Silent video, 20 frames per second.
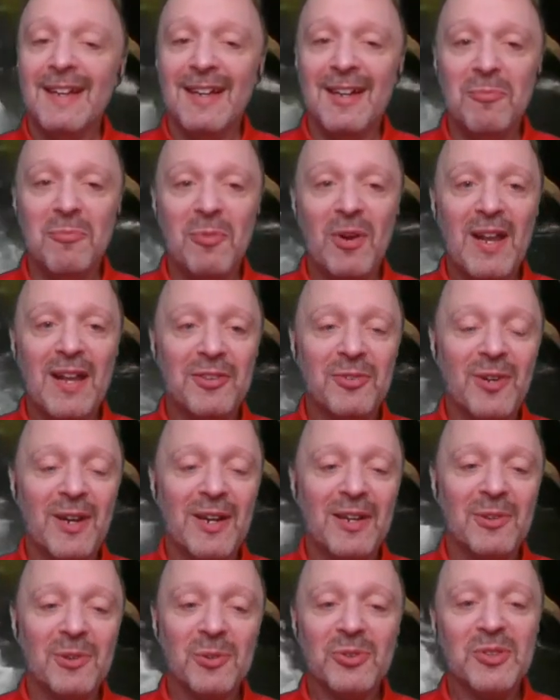I'm going to have to write
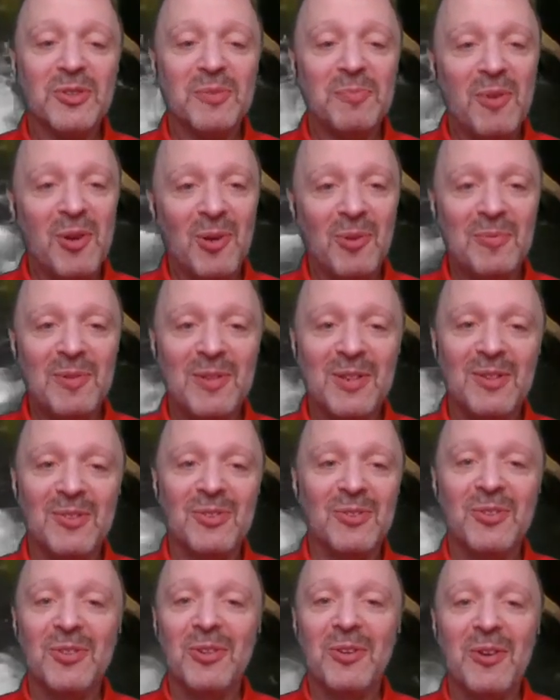a little small because
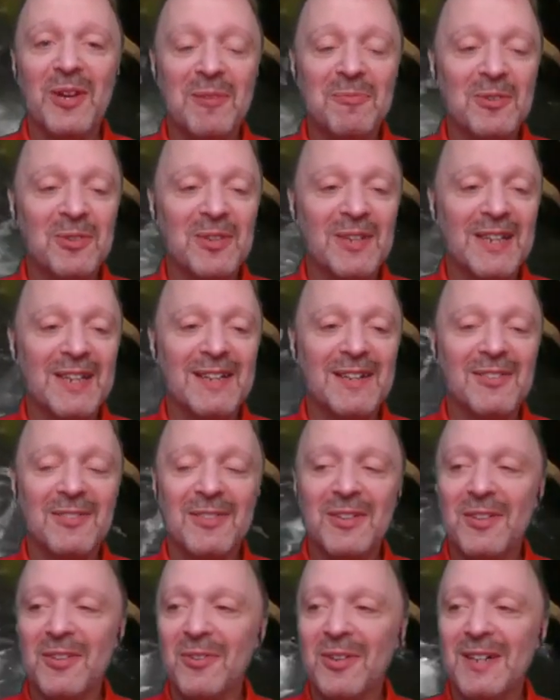there's no way I'm going to get it on
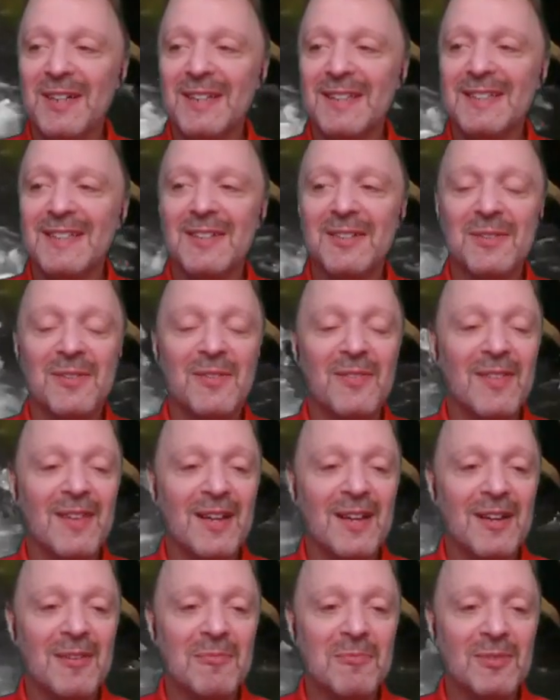otherwise. So
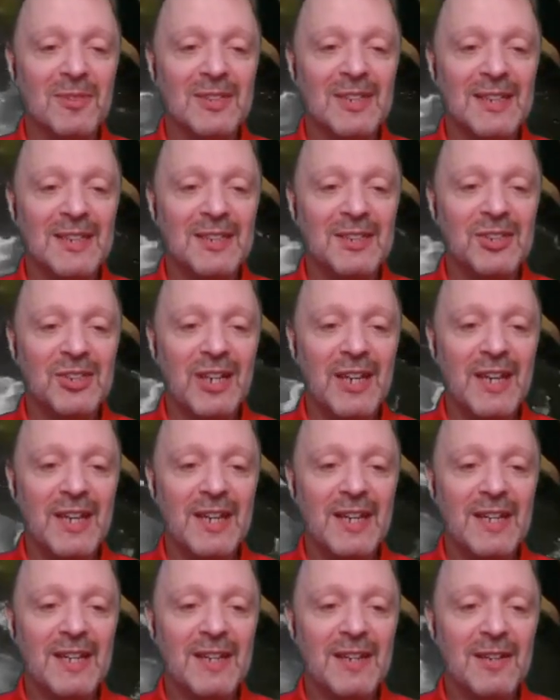I'm going to say
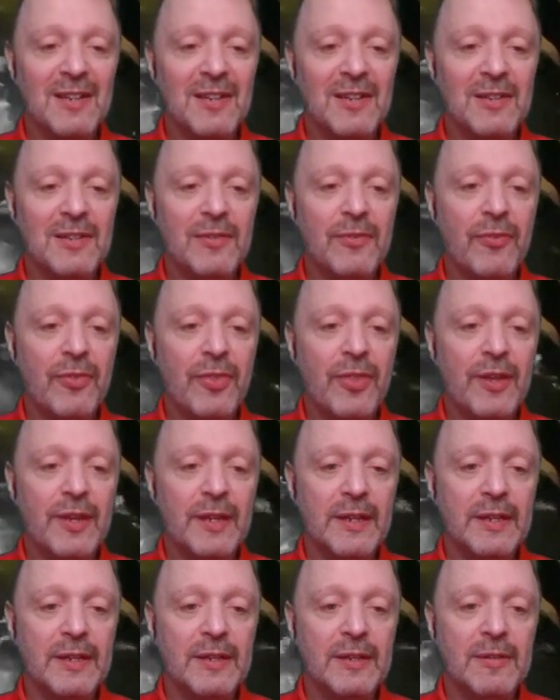j of
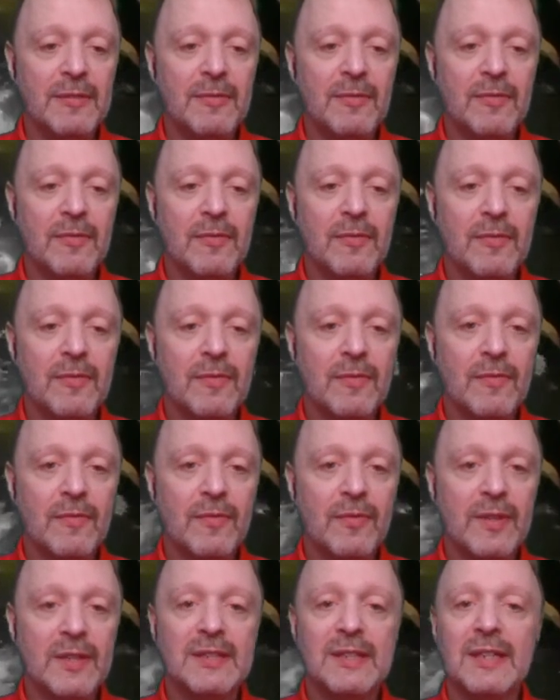theta
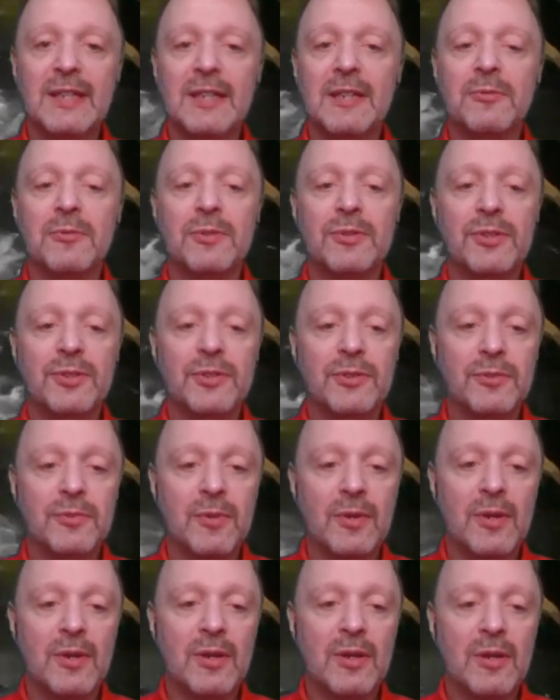is equal to
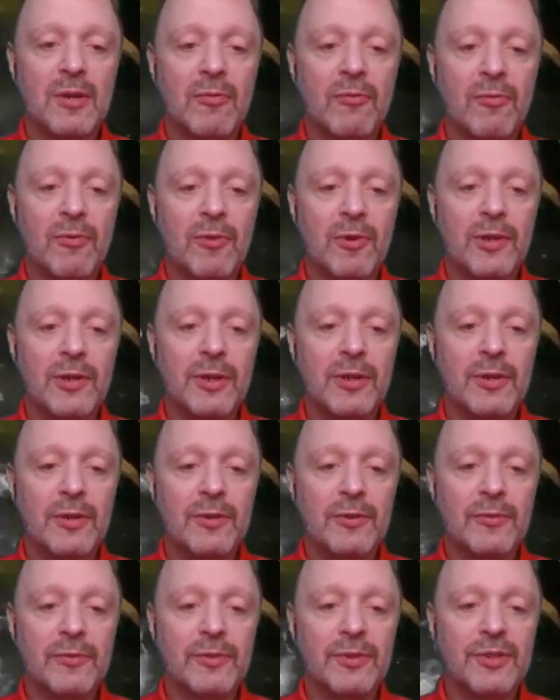1
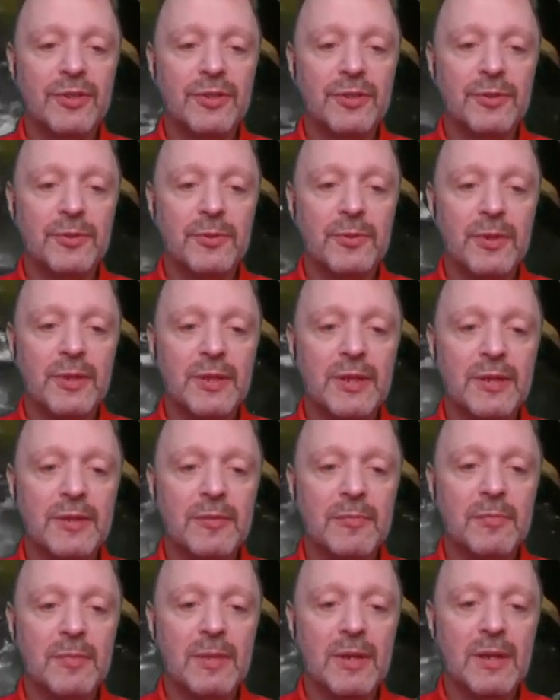over
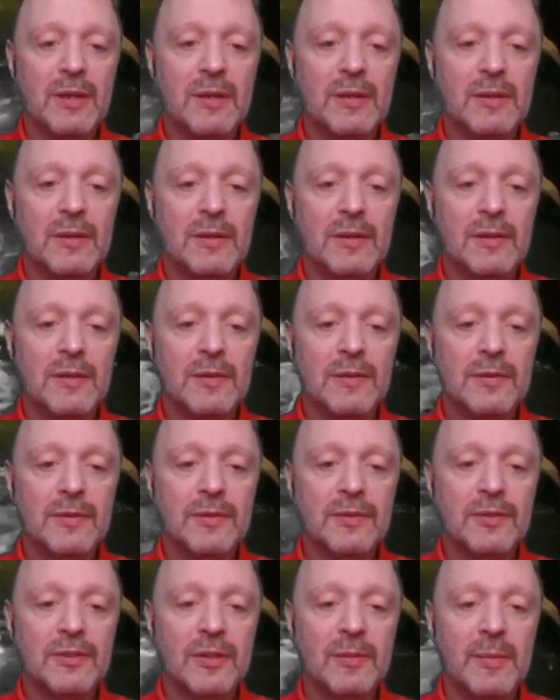2m
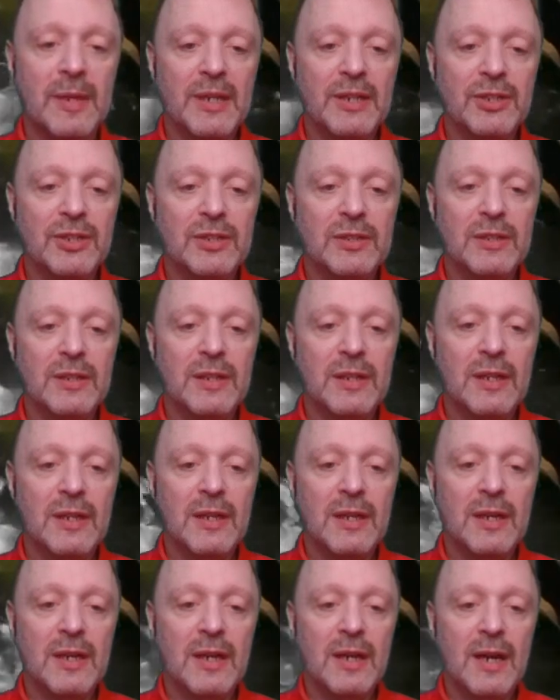summation
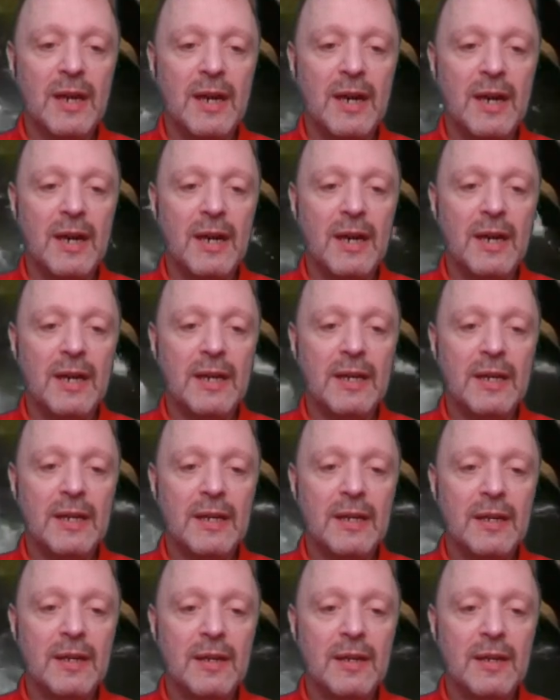I